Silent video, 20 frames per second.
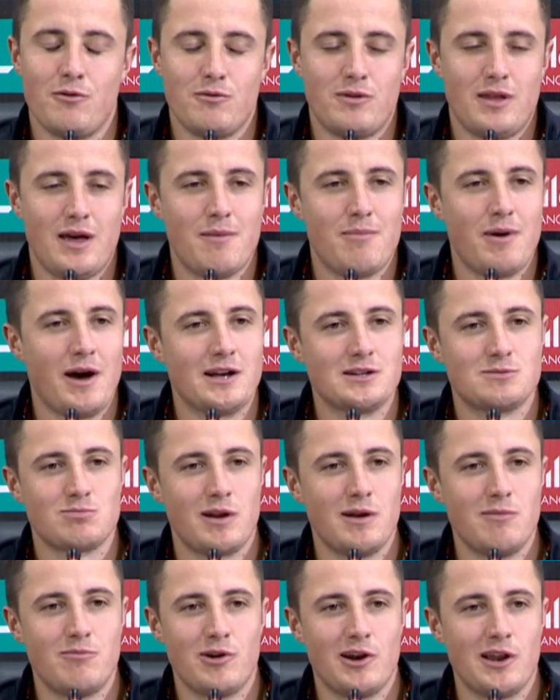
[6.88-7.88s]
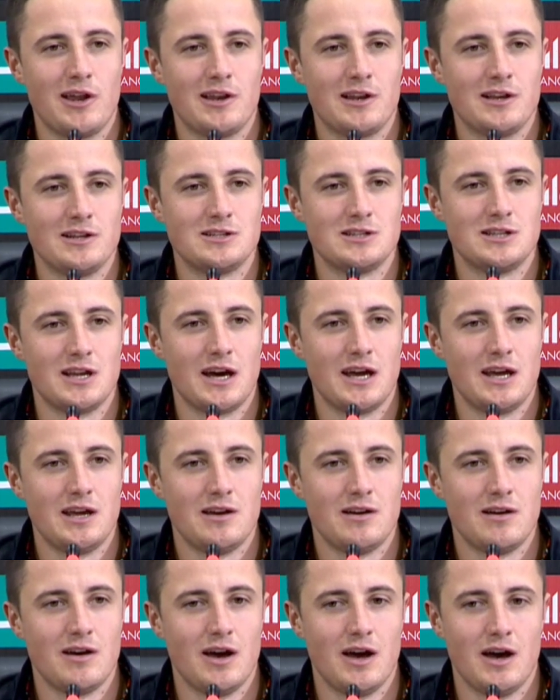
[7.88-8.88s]
their batters played brilliantly today.
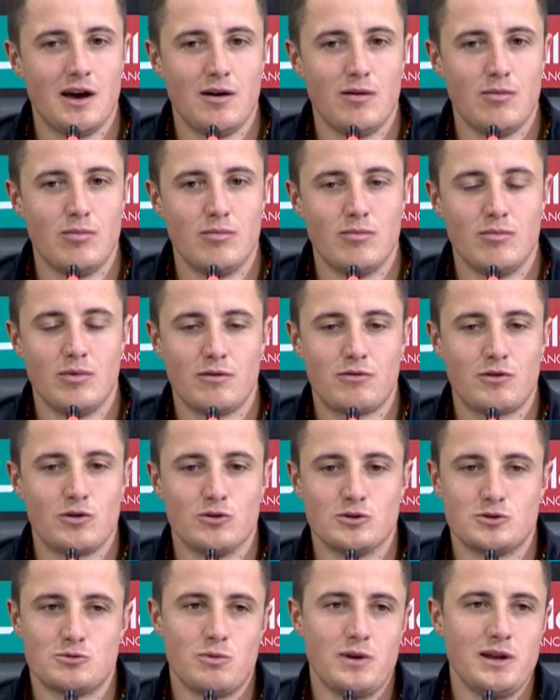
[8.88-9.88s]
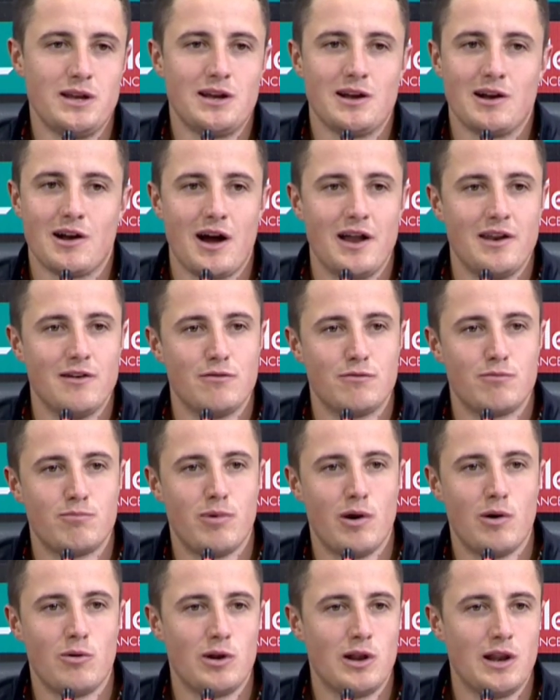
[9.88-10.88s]
Of course, we can kind of
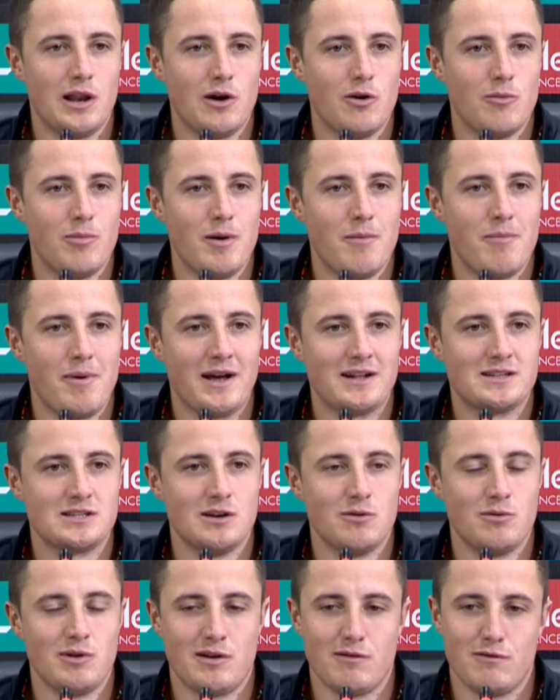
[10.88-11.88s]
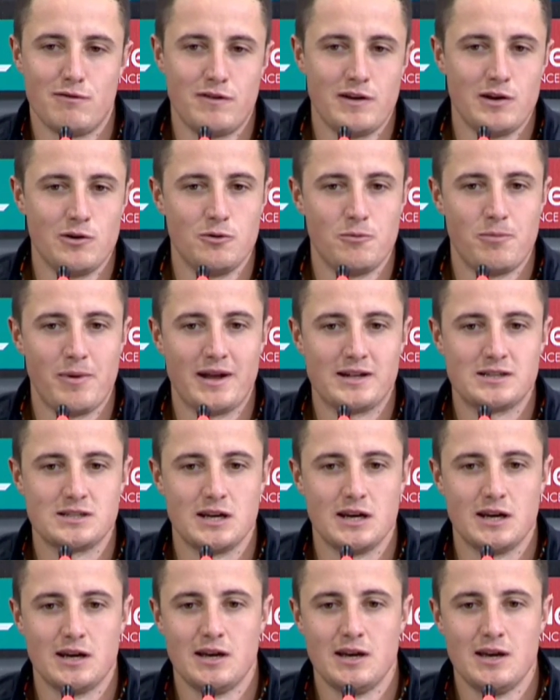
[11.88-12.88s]
bowl a little bit better, we can field
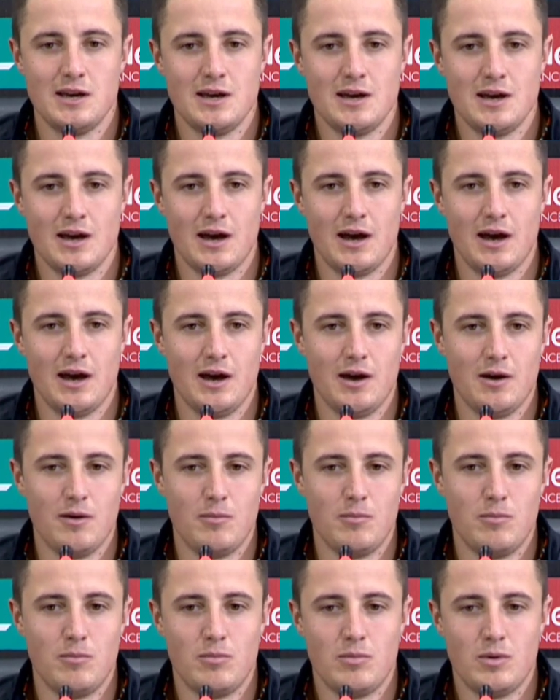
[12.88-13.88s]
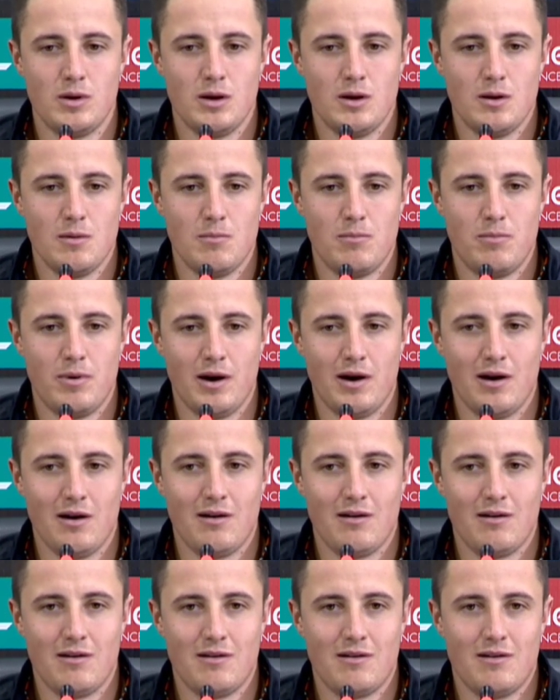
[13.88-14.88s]
better, but
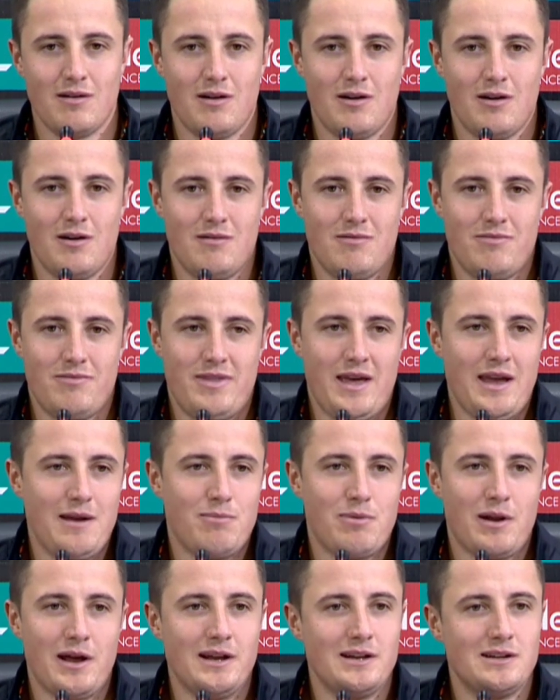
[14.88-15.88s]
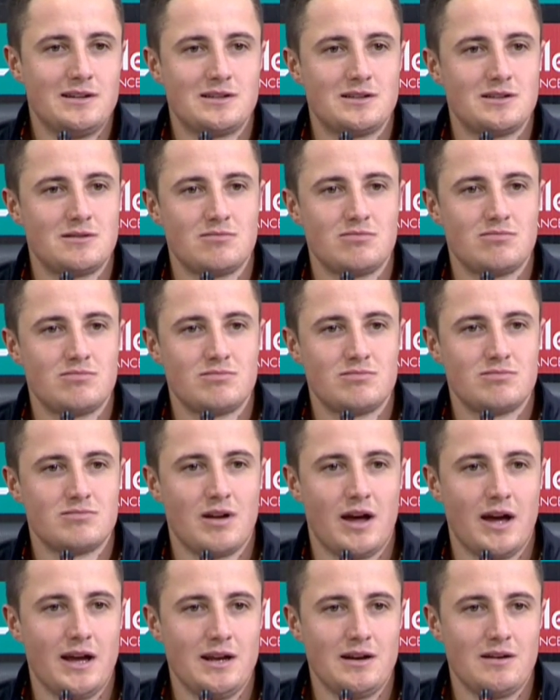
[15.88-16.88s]
they played,
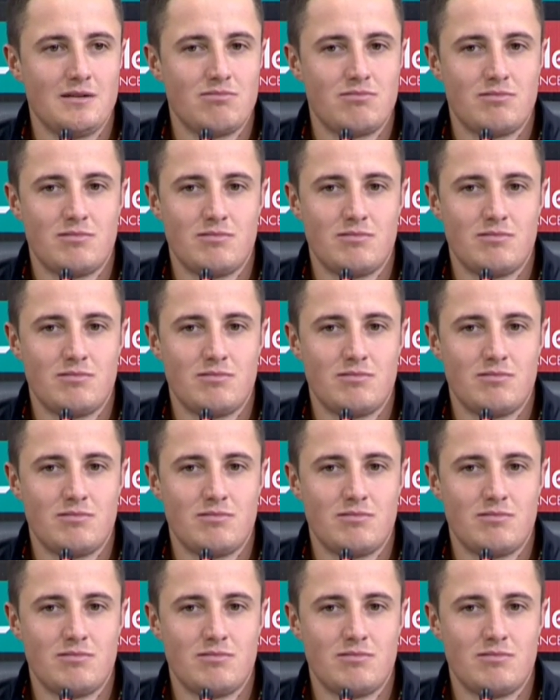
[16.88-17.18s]
like,